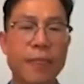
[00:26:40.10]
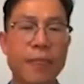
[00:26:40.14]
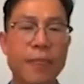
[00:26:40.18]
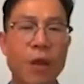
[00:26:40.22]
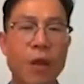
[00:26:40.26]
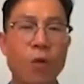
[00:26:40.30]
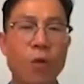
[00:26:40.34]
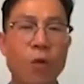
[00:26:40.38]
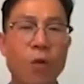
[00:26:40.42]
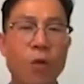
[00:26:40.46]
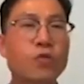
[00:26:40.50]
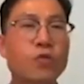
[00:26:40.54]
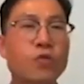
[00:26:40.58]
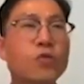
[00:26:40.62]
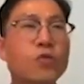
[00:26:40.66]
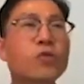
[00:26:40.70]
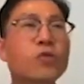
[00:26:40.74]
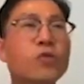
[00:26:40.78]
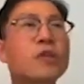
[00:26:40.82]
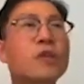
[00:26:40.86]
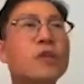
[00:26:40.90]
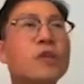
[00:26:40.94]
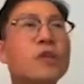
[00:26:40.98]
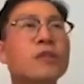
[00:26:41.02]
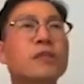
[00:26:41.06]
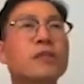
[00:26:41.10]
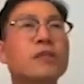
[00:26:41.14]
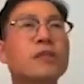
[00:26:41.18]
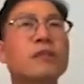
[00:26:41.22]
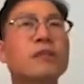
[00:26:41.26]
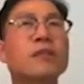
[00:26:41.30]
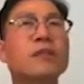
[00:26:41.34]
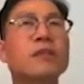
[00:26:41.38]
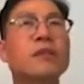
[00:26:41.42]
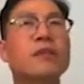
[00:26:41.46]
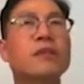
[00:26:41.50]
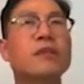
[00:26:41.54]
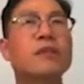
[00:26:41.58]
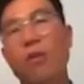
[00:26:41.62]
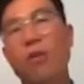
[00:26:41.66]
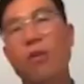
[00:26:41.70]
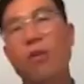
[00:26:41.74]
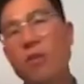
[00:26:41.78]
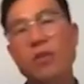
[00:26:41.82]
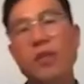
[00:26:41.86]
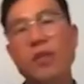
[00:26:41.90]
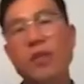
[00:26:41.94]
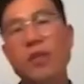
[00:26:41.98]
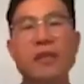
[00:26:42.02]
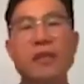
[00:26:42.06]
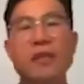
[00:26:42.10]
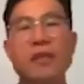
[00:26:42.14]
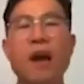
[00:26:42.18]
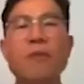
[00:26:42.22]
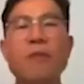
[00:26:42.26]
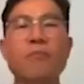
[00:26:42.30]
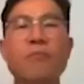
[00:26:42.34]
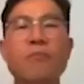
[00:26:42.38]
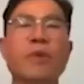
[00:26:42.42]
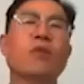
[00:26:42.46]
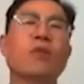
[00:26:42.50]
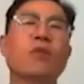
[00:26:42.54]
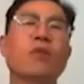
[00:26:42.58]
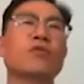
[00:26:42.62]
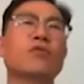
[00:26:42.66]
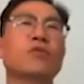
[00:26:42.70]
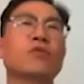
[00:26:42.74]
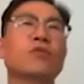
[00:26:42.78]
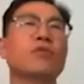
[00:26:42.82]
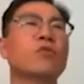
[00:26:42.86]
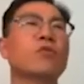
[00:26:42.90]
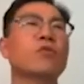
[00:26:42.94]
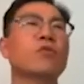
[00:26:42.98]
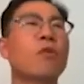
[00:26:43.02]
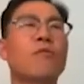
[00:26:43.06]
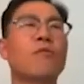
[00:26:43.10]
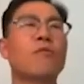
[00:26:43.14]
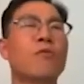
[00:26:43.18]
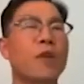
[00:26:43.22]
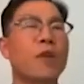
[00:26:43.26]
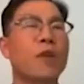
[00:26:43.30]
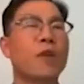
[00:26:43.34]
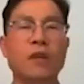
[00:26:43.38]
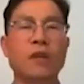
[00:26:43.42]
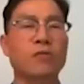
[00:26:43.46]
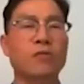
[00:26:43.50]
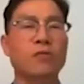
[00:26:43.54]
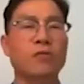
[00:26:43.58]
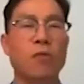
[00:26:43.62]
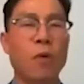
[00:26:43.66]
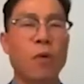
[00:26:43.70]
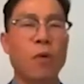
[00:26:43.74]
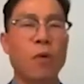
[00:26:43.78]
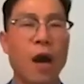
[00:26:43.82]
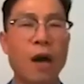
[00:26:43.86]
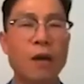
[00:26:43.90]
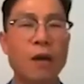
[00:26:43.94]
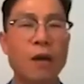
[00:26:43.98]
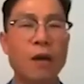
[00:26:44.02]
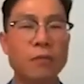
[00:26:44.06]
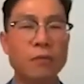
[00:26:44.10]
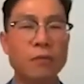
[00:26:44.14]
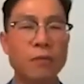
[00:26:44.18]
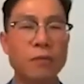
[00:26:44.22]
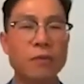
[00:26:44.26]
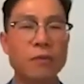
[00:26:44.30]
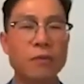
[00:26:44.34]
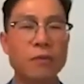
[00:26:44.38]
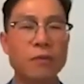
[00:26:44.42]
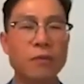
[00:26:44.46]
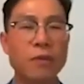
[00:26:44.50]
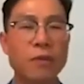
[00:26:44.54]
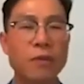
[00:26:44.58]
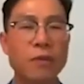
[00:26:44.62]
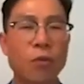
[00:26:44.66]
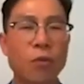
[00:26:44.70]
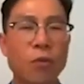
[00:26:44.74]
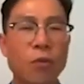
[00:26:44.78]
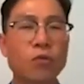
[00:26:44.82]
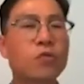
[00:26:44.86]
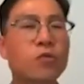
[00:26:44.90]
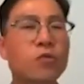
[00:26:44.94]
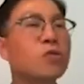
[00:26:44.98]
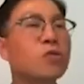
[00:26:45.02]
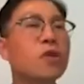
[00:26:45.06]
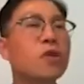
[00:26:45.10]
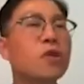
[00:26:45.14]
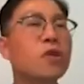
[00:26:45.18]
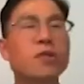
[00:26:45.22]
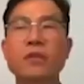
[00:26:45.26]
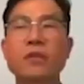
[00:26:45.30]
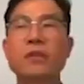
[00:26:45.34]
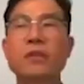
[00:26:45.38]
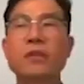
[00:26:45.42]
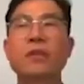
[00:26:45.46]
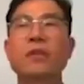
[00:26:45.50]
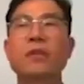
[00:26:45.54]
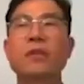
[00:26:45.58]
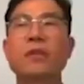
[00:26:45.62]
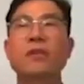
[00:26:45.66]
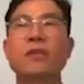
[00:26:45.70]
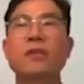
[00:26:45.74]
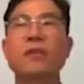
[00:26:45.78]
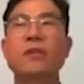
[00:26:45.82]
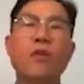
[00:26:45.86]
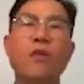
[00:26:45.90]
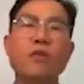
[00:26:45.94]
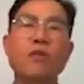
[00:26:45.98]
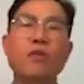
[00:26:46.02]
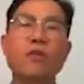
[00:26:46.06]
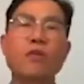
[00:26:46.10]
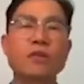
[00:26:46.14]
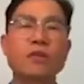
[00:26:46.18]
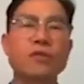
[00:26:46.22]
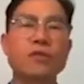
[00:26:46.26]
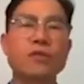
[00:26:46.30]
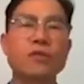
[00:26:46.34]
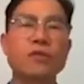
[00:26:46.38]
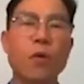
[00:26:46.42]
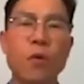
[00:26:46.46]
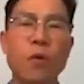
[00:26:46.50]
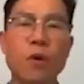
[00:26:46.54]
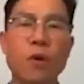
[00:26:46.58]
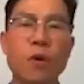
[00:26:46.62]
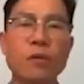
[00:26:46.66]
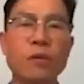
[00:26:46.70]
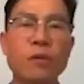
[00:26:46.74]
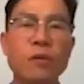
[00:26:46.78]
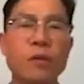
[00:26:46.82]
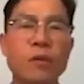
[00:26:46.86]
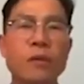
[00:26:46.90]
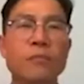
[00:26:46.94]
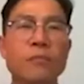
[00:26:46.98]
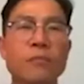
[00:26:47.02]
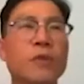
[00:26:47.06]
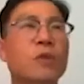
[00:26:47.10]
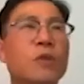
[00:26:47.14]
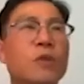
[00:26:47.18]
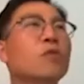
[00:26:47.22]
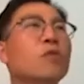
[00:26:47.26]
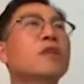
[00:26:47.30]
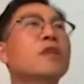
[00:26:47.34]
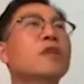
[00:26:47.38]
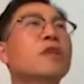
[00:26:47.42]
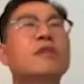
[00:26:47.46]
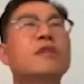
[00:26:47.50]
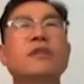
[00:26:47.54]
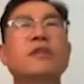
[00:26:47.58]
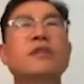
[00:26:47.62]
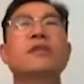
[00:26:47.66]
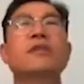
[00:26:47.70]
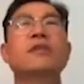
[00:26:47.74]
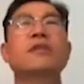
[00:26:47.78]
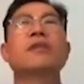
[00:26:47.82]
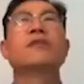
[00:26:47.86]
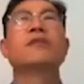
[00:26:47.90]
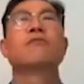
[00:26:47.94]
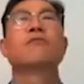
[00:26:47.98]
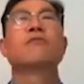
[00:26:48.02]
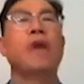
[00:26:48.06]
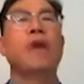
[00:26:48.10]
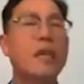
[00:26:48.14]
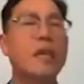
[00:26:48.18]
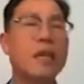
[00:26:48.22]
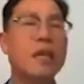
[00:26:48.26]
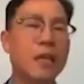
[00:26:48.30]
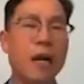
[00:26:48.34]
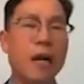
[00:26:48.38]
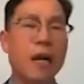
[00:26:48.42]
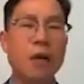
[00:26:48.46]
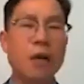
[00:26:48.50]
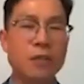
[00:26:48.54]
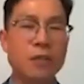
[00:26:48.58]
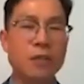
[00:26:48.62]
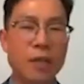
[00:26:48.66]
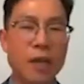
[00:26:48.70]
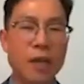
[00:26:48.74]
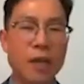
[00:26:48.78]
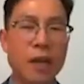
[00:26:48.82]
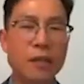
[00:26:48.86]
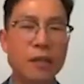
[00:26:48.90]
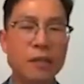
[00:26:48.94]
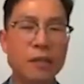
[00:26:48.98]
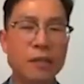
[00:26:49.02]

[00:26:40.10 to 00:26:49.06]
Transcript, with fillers: Would you just close it down because you don't feel like to go out? Would you just close the store because it's raining outside?